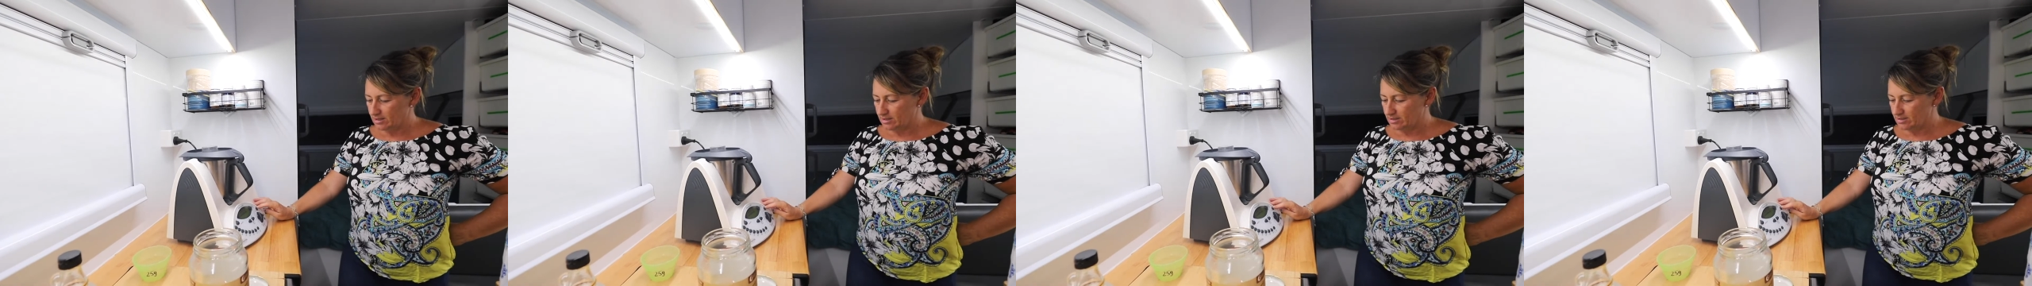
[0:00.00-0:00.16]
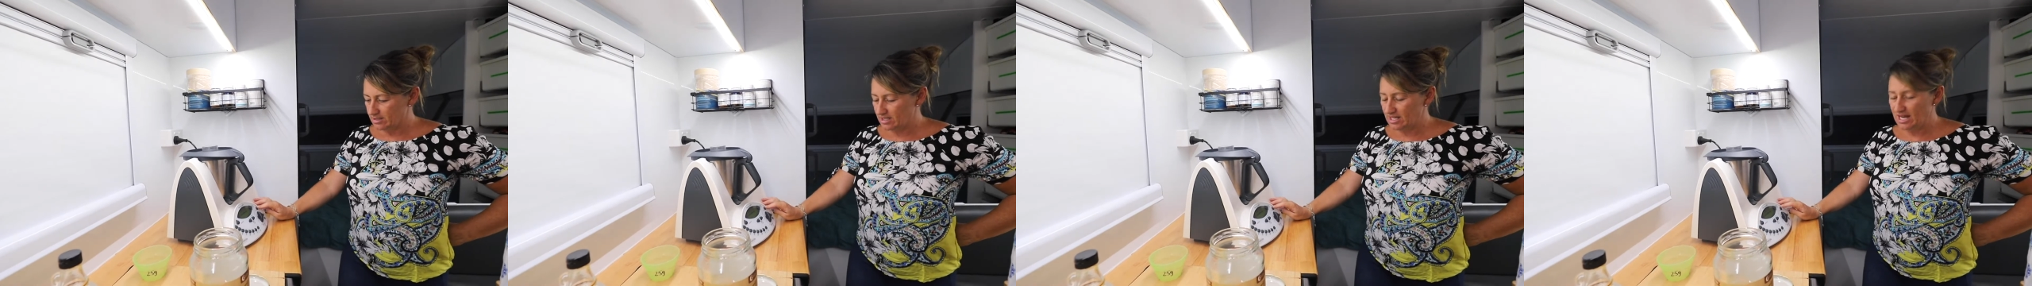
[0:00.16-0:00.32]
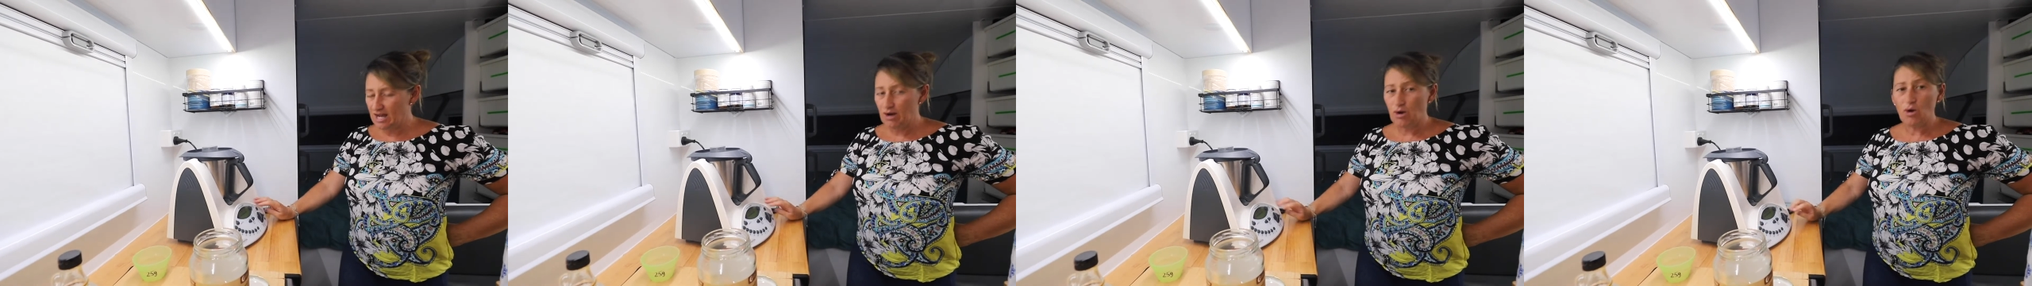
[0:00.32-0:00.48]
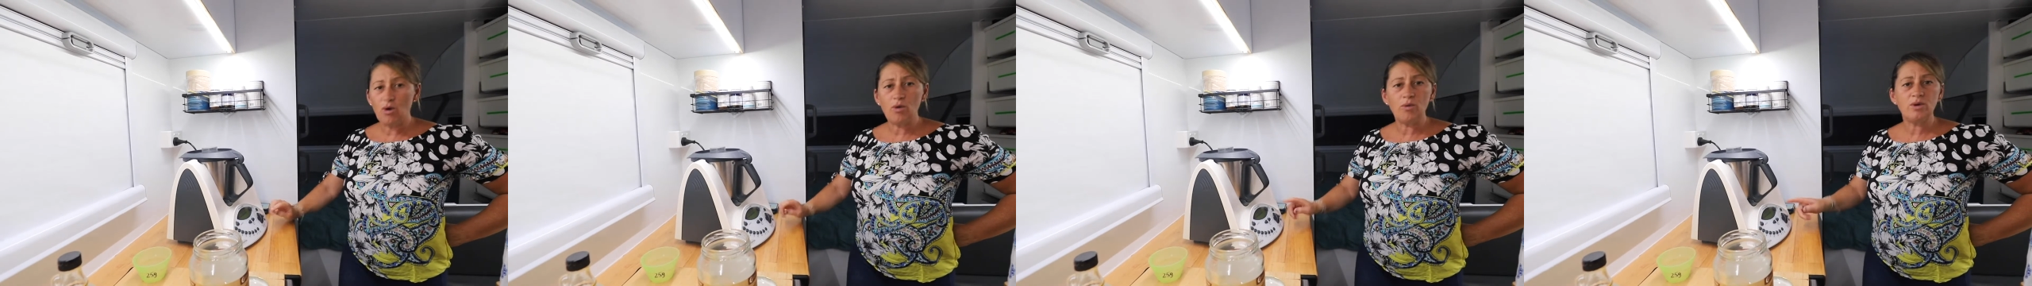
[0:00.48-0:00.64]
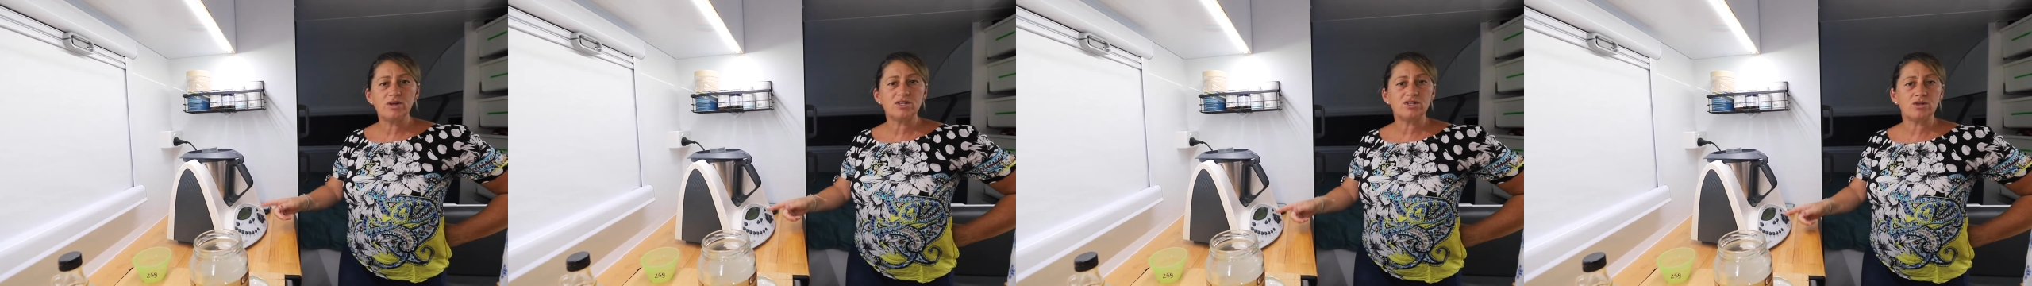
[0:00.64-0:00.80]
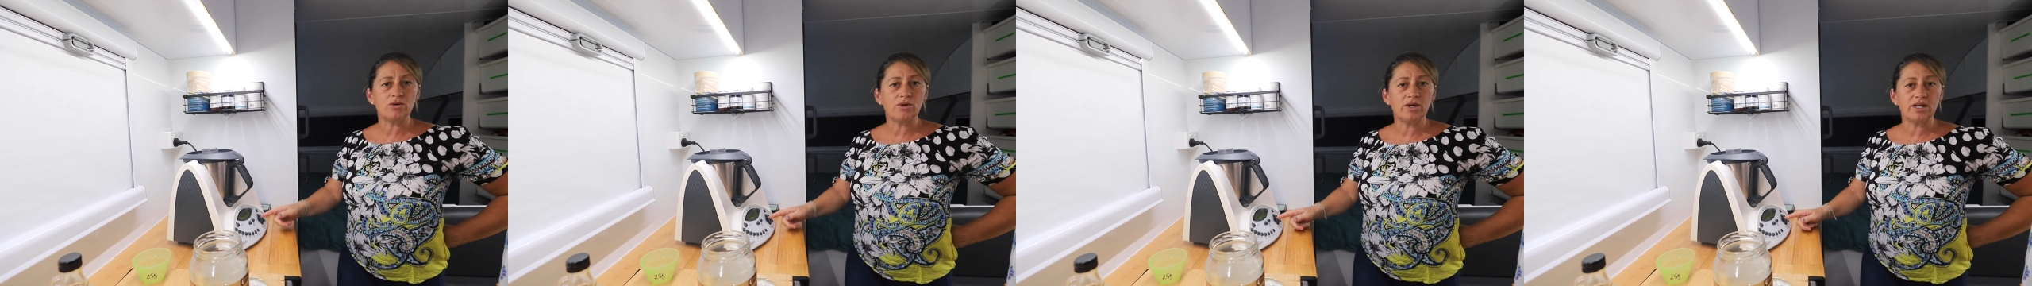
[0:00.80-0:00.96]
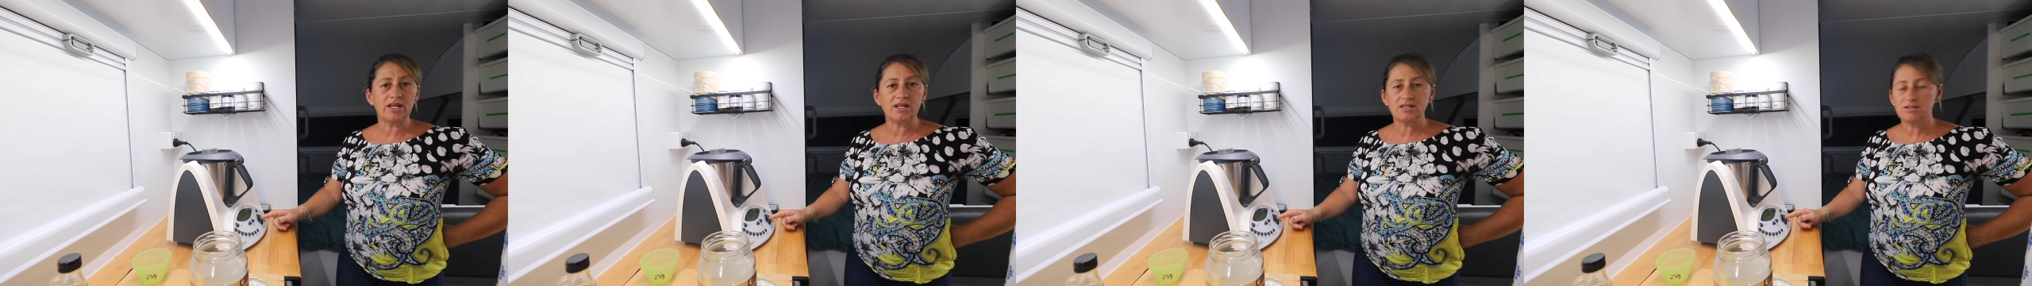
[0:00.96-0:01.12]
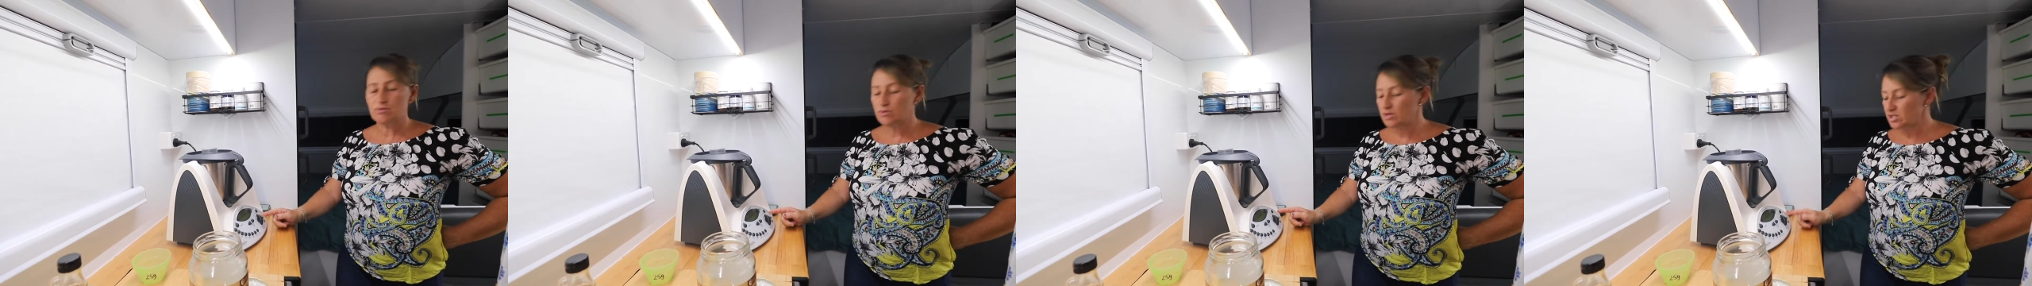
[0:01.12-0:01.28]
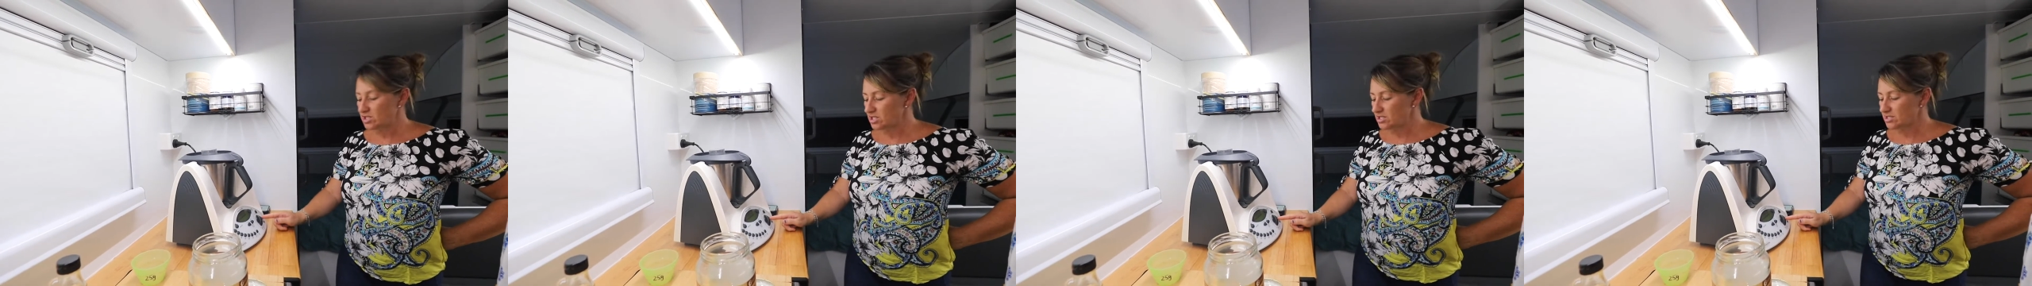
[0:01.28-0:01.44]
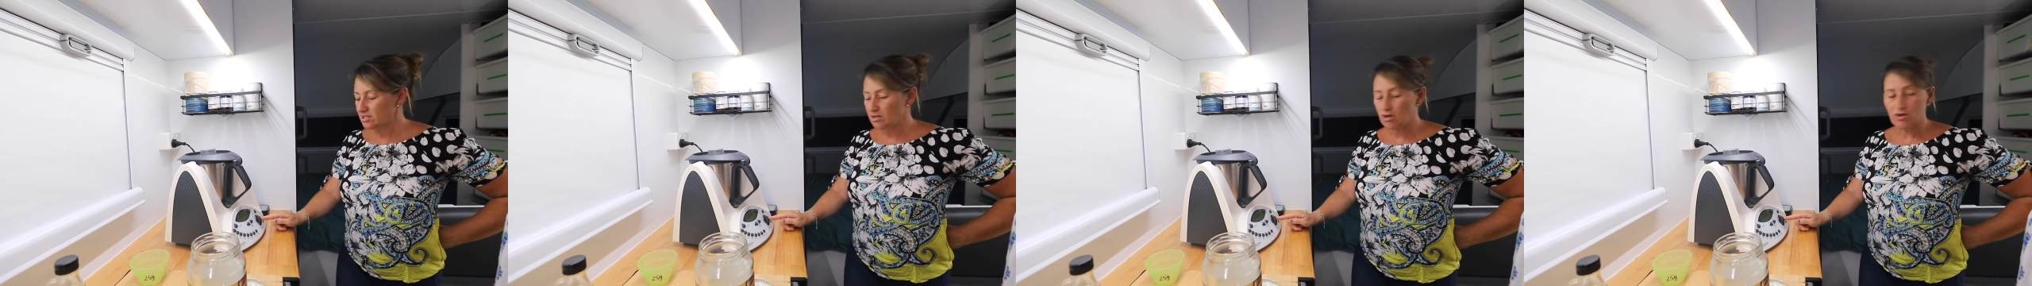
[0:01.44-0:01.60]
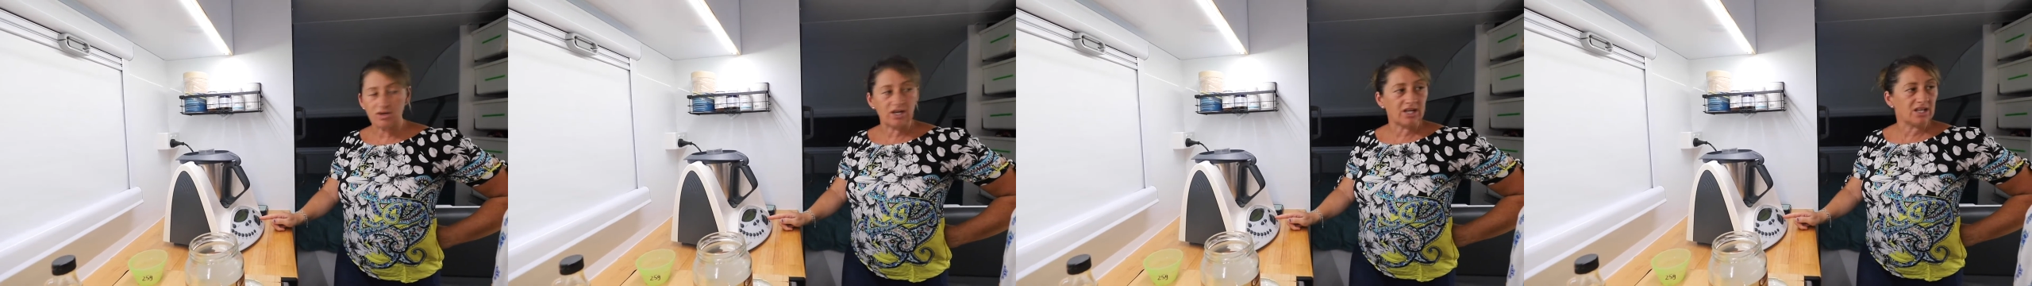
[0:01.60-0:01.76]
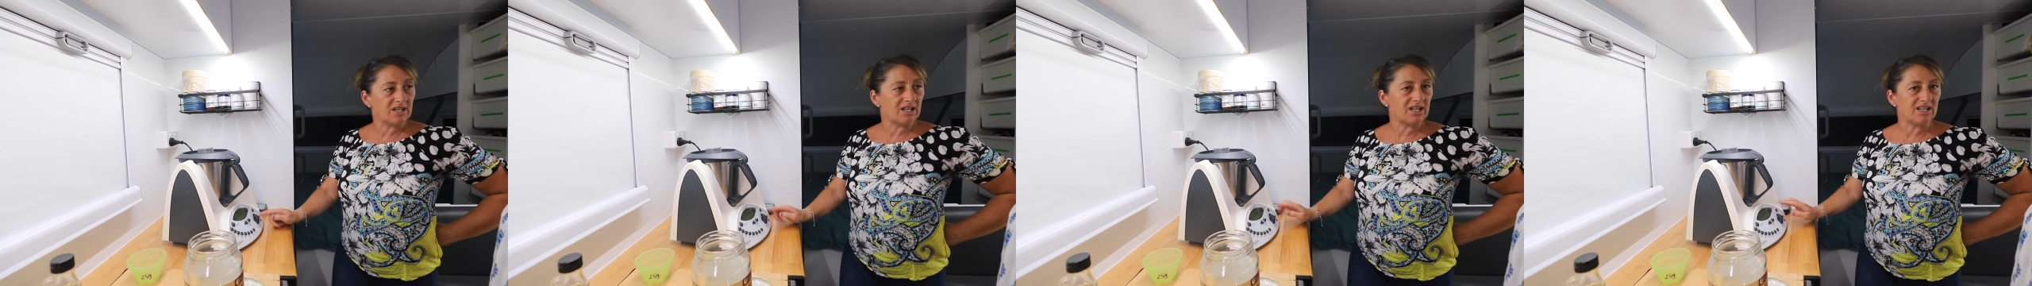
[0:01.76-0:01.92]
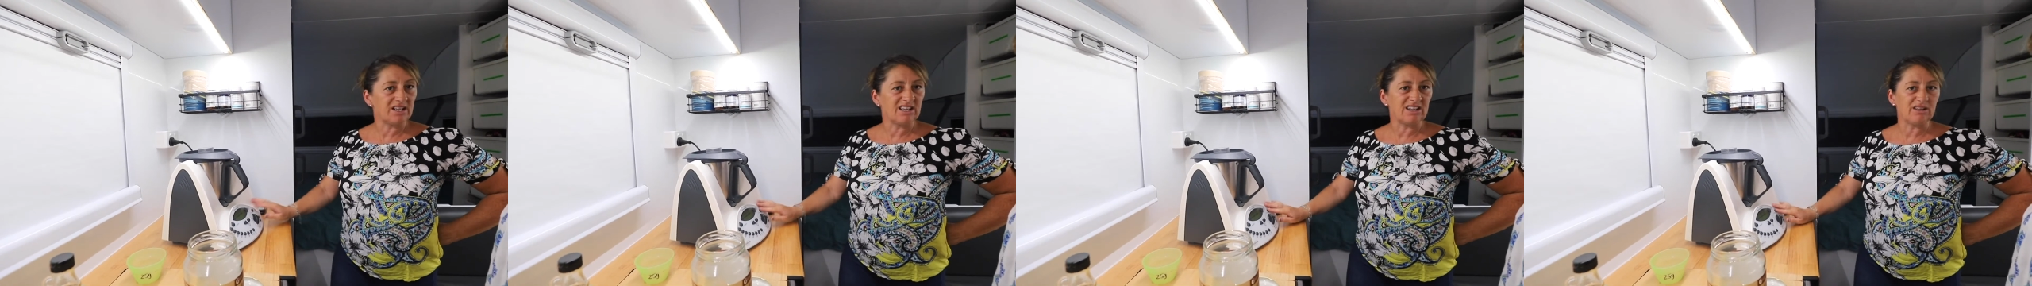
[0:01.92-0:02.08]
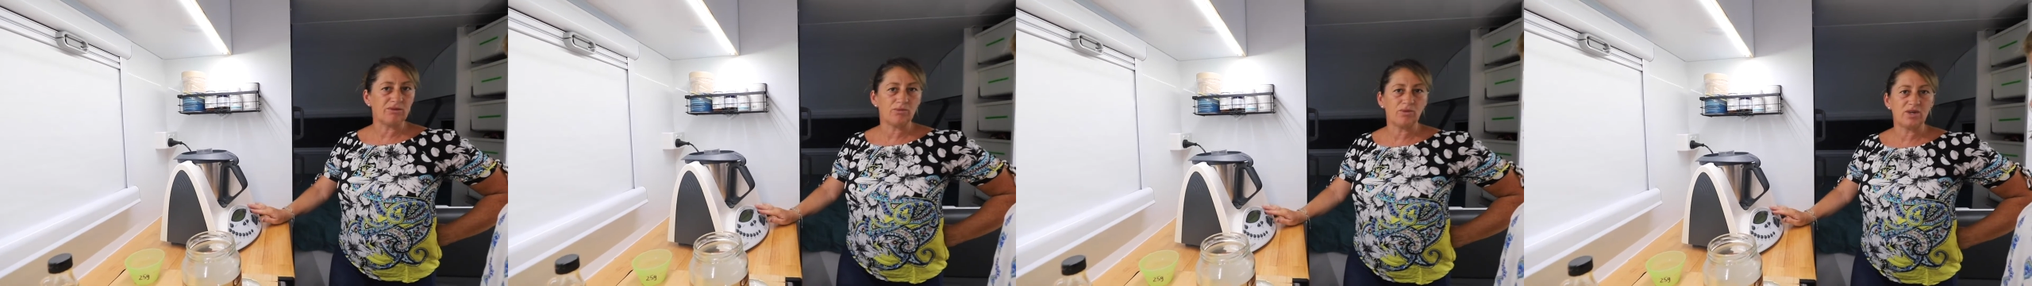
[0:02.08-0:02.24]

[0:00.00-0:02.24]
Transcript: So now all we're doing is we're just locking the lid